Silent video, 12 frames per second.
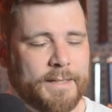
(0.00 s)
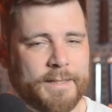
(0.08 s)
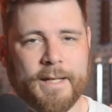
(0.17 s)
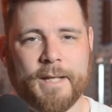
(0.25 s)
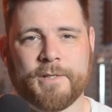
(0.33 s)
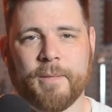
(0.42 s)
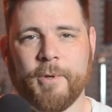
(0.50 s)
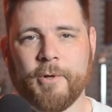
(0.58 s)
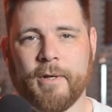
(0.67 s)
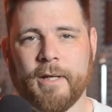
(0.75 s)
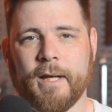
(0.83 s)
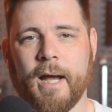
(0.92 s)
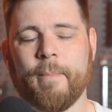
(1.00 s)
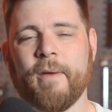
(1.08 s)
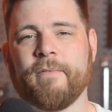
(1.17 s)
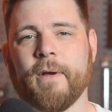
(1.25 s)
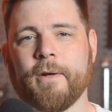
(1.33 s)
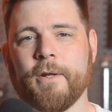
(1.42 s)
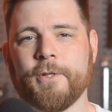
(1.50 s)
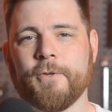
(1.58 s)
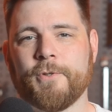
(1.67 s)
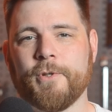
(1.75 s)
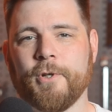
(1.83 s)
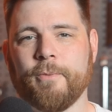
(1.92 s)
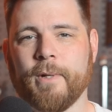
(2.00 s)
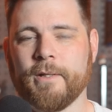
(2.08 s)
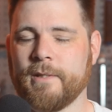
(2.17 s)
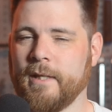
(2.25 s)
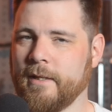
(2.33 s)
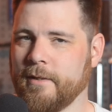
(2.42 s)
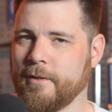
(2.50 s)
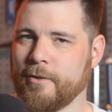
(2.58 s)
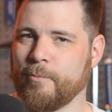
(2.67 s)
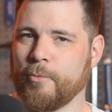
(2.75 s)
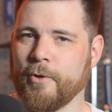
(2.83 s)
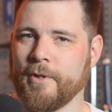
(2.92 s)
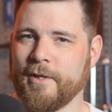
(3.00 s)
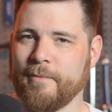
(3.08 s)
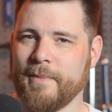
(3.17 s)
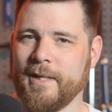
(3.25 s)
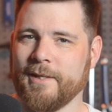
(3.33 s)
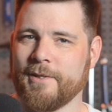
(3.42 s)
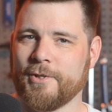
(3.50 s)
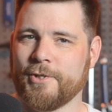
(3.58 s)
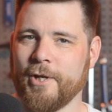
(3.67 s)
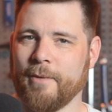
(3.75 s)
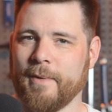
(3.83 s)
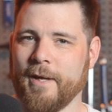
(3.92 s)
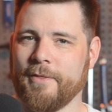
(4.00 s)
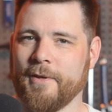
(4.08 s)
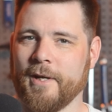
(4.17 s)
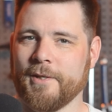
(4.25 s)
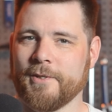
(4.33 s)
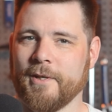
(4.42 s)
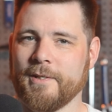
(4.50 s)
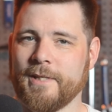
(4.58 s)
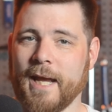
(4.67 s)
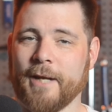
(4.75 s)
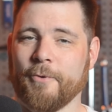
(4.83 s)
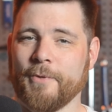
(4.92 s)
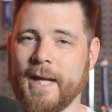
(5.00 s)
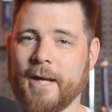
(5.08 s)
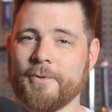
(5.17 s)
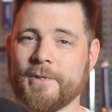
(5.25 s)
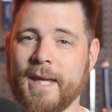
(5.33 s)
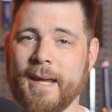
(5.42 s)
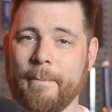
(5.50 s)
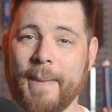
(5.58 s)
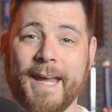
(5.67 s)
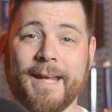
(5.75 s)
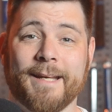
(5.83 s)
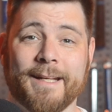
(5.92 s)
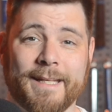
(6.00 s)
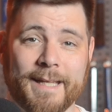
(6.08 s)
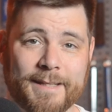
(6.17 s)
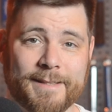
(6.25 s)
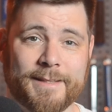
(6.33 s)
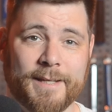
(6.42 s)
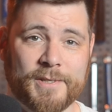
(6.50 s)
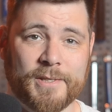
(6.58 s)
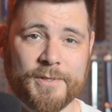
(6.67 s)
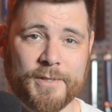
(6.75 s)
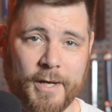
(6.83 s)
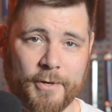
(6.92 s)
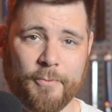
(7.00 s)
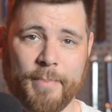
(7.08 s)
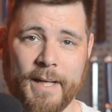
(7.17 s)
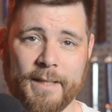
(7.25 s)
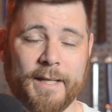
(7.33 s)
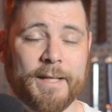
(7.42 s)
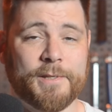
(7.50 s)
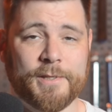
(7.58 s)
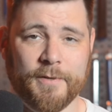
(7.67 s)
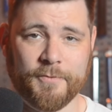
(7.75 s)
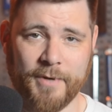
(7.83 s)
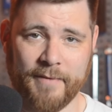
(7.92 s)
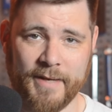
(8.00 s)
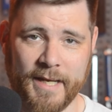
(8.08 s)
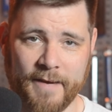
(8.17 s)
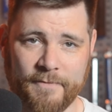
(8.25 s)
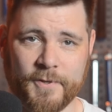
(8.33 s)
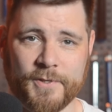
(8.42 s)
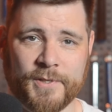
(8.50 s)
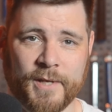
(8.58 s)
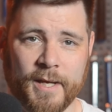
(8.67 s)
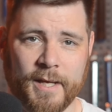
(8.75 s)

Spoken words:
today's community comment found on YouTube, I'll take a little more than a minute to share my thoughts on Dan O'Dowd's campaign against Tesla's autopilot and self-driving efforts.